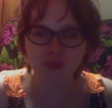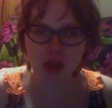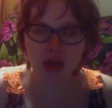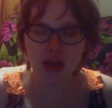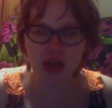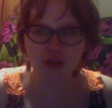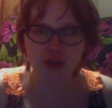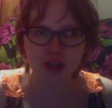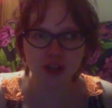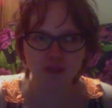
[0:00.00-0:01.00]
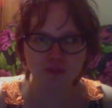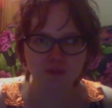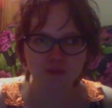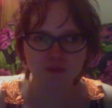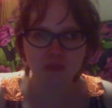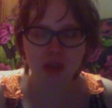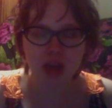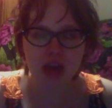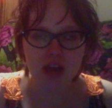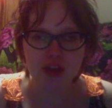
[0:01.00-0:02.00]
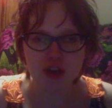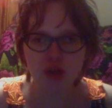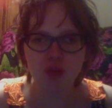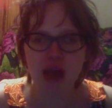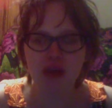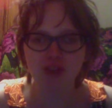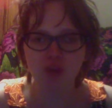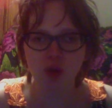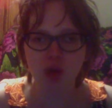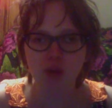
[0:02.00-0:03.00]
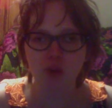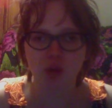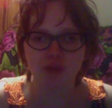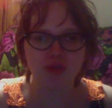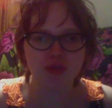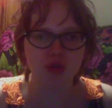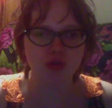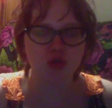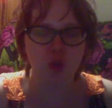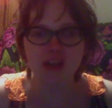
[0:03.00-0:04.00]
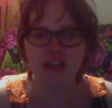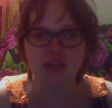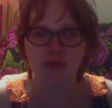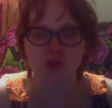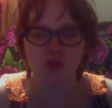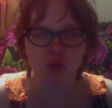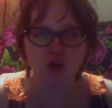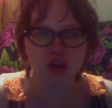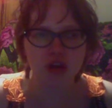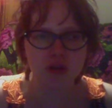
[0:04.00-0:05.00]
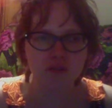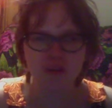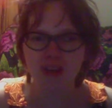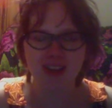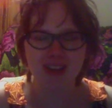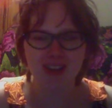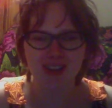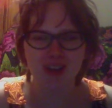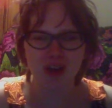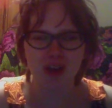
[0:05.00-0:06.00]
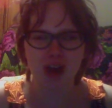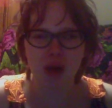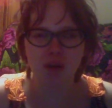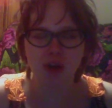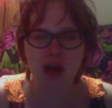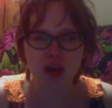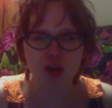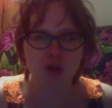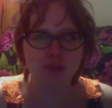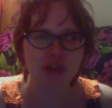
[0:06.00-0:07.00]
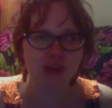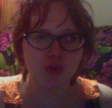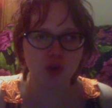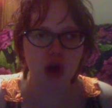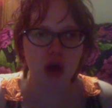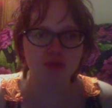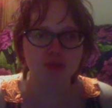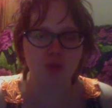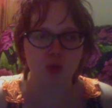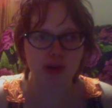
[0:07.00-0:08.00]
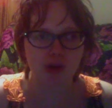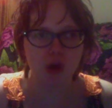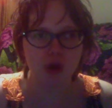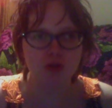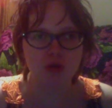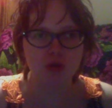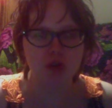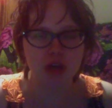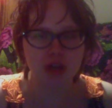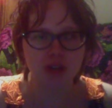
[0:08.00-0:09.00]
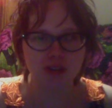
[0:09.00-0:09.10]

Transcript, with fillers: And uh, that she would have to do a lot more physical training before she um, could actually be a full-time superhero, so she,